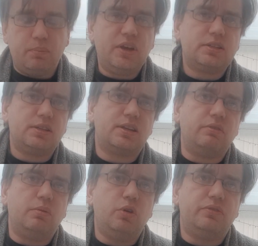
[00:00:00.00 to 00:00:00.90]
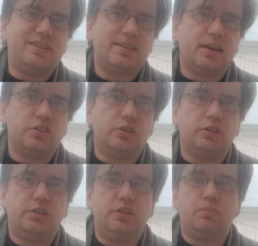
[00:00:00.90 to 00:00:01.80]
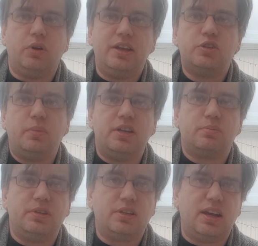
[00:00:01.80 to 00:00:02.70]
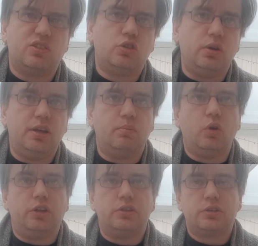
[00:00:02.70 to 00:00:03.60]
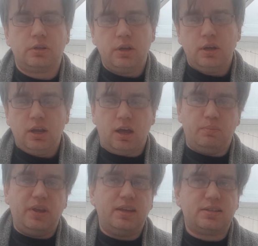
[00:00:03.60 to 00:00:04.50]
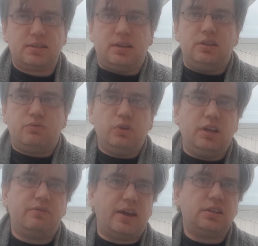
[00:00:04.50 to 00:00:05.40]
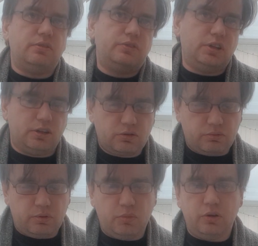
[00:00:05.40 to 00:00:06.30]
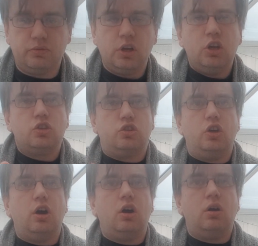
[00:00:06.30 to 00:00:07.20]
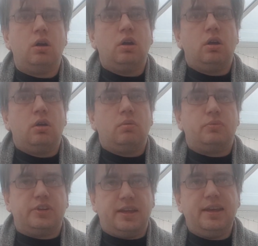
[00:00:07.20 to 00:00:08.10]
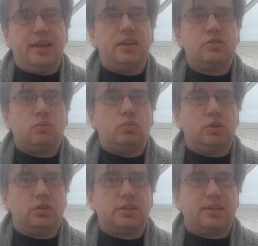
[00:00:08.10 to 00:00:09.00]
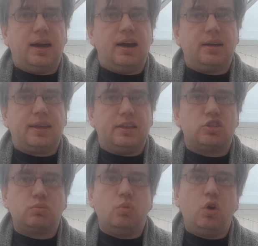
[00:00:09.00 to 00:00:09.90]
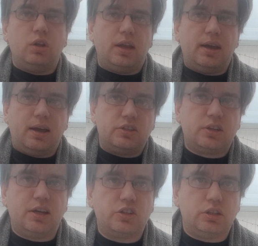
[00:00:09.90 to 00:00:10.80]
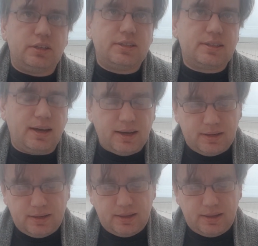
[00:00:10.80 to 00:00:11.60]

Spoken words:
Bases get removed as casualties, but each base basically has 2 hit points. A base is fully effective till it's removed. So your brigades will start getting smaller as casualties start